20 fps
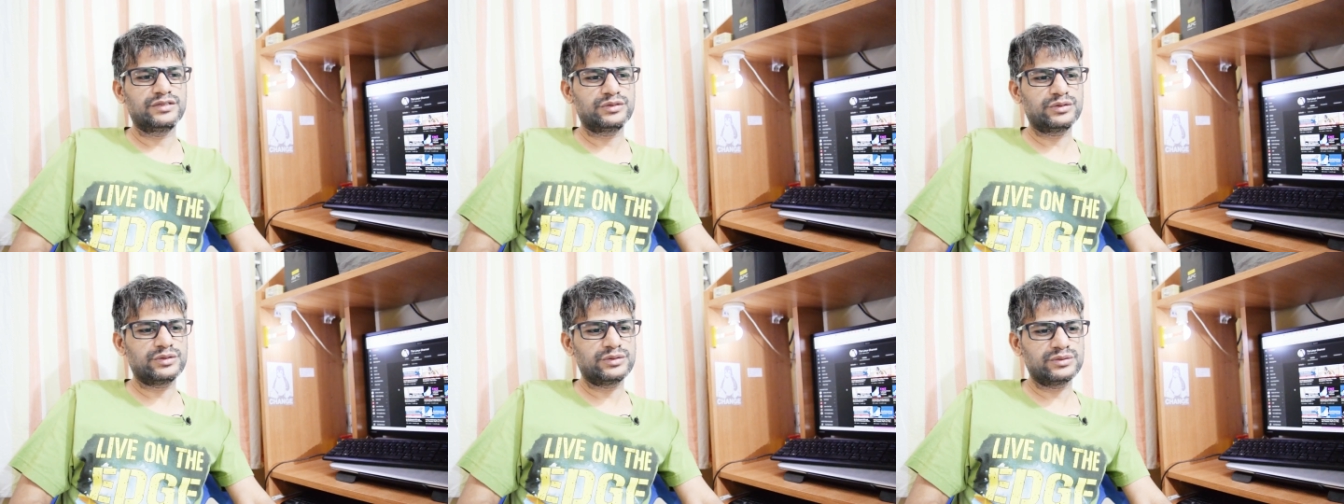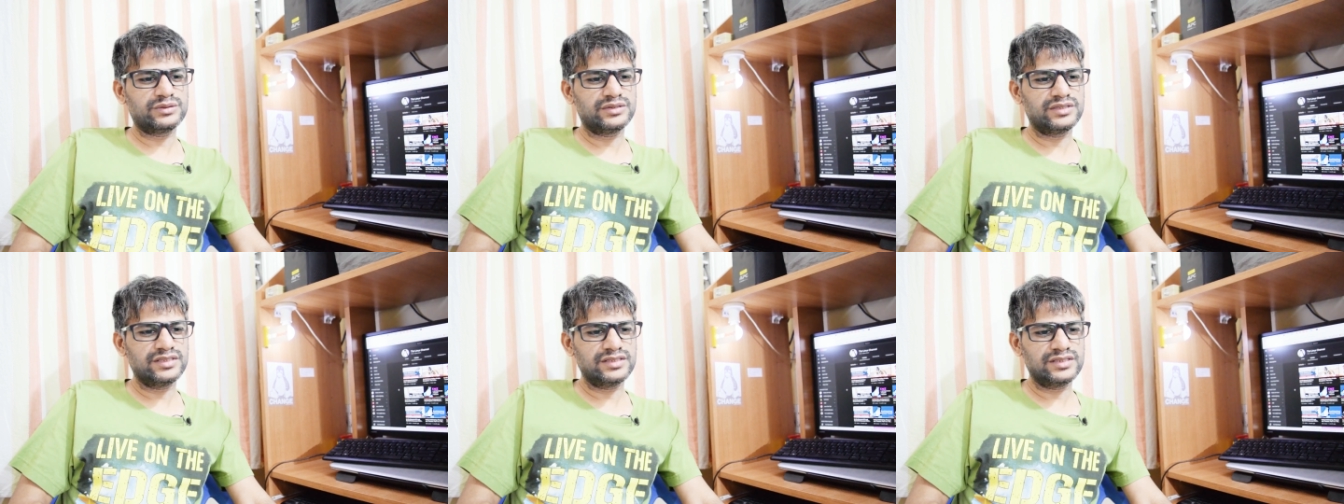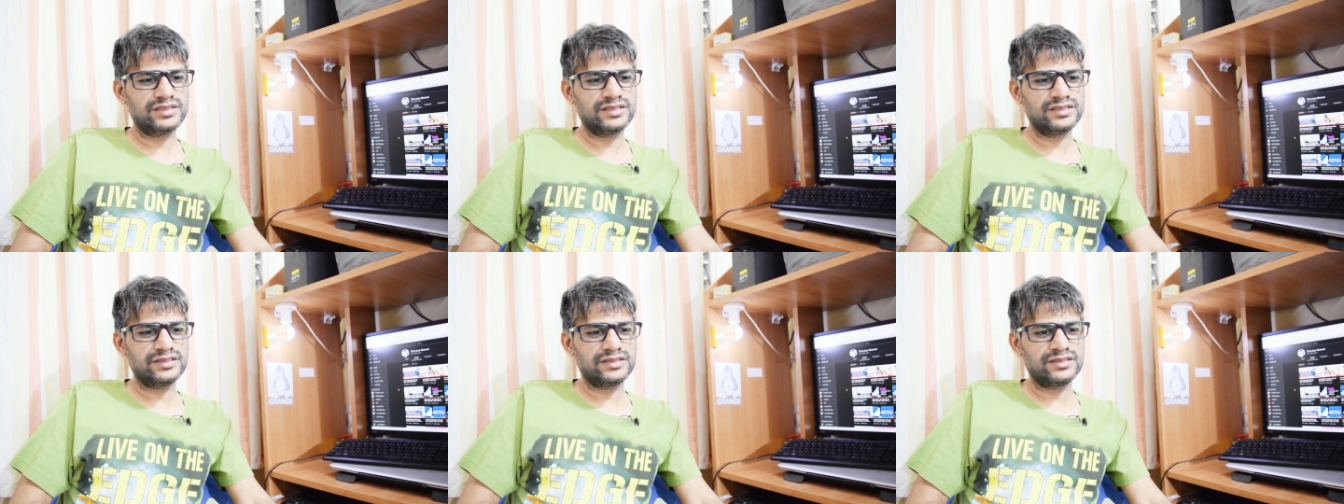So
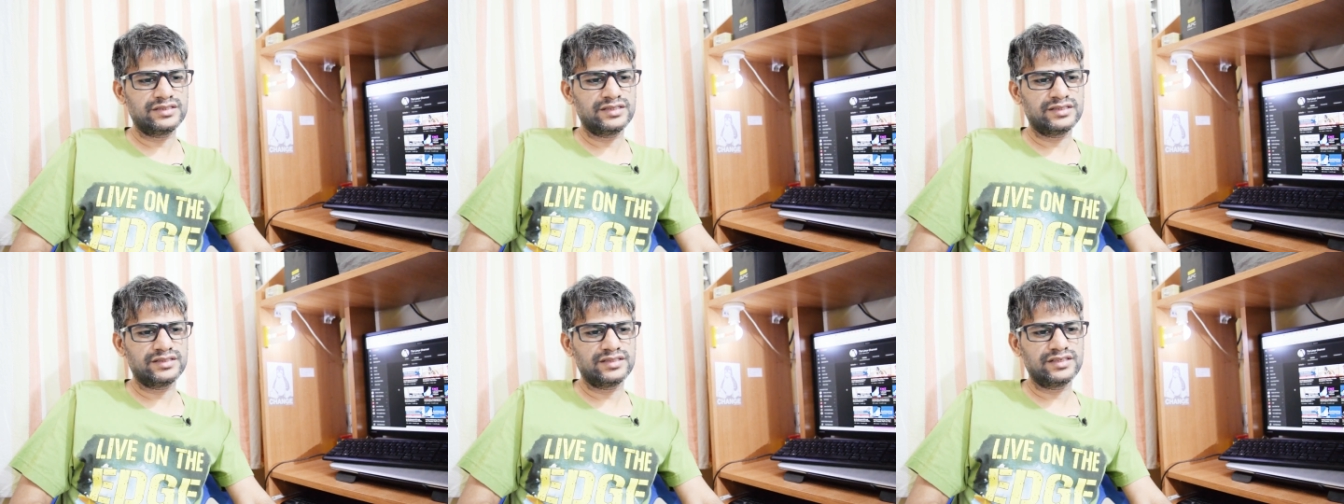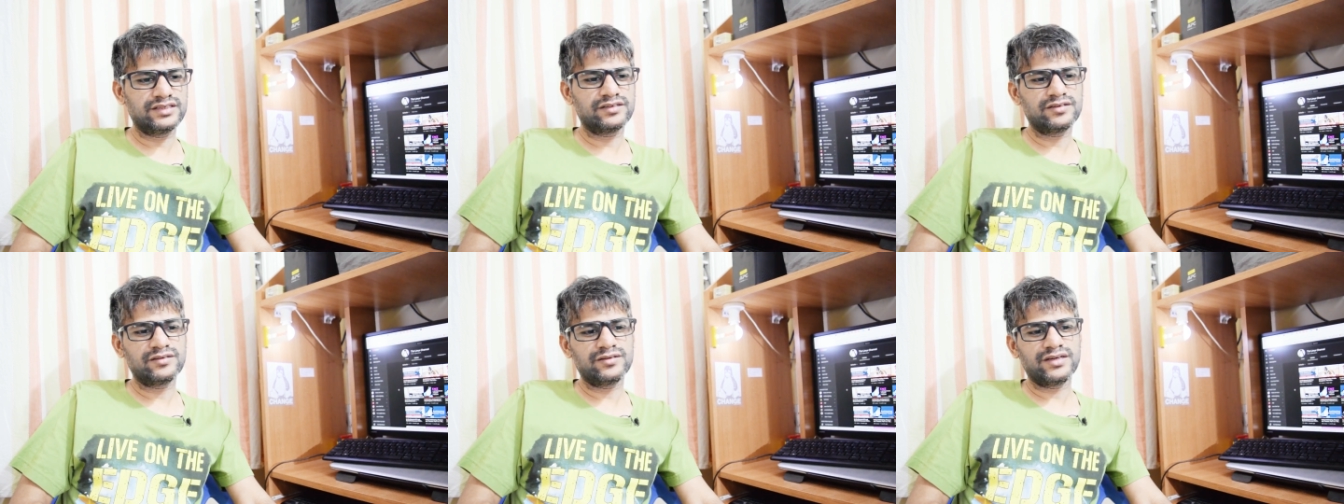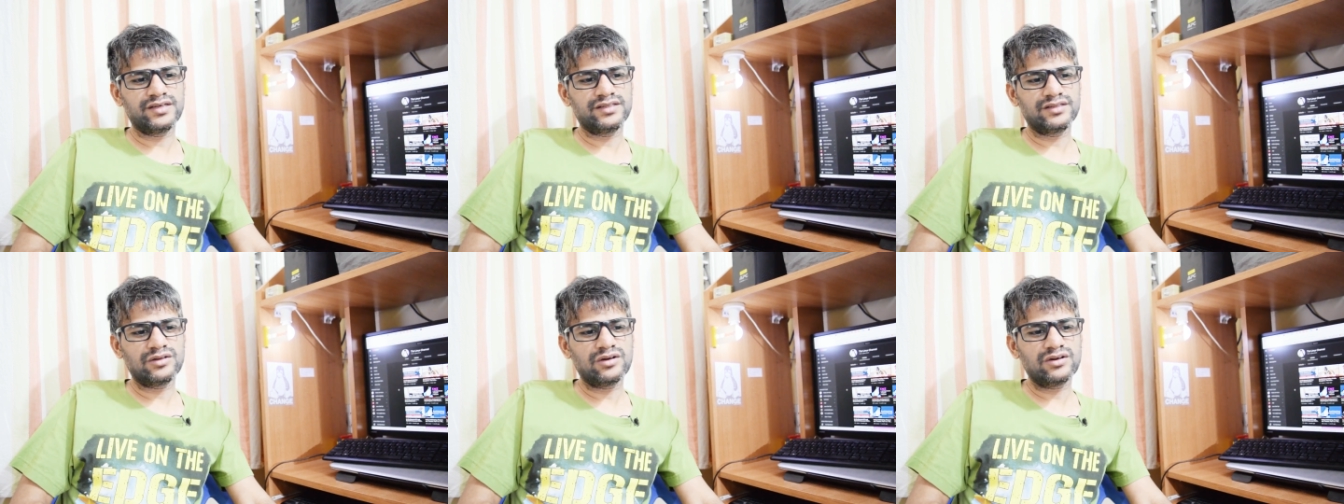this is the thing.
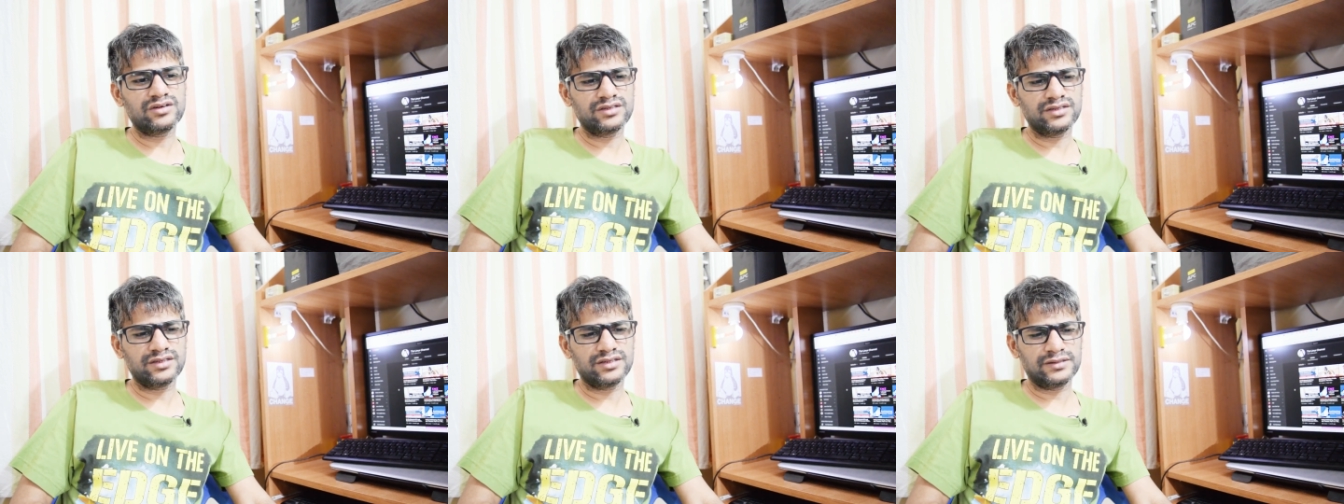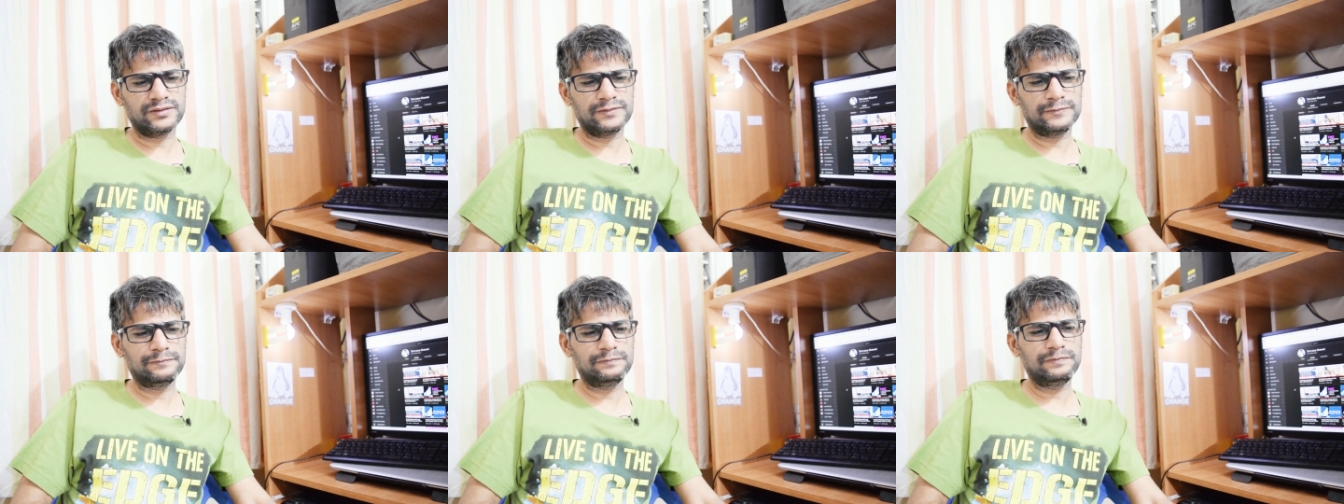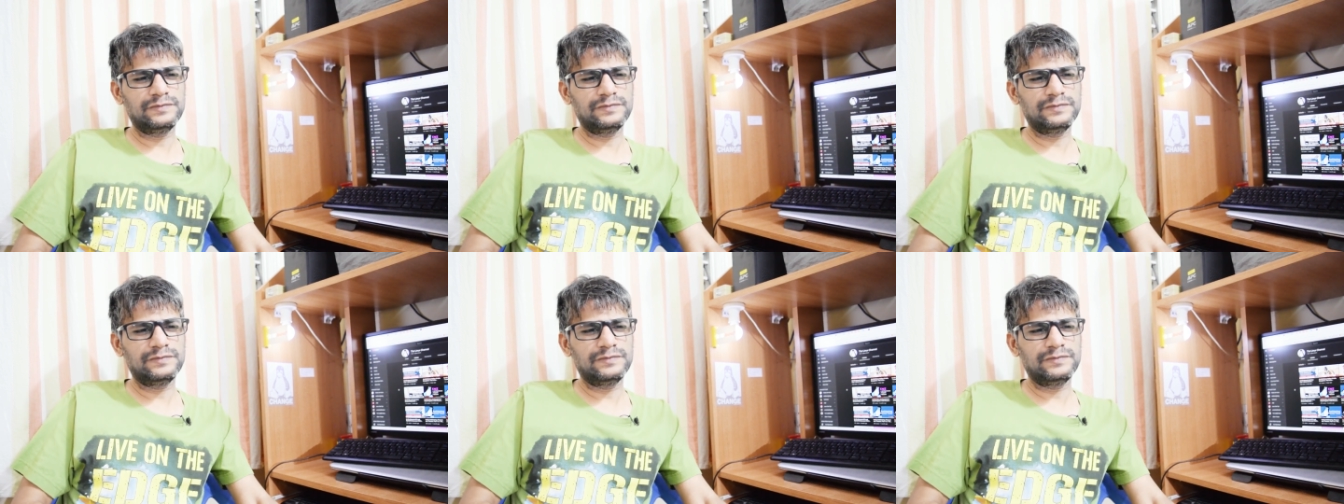I thought uh,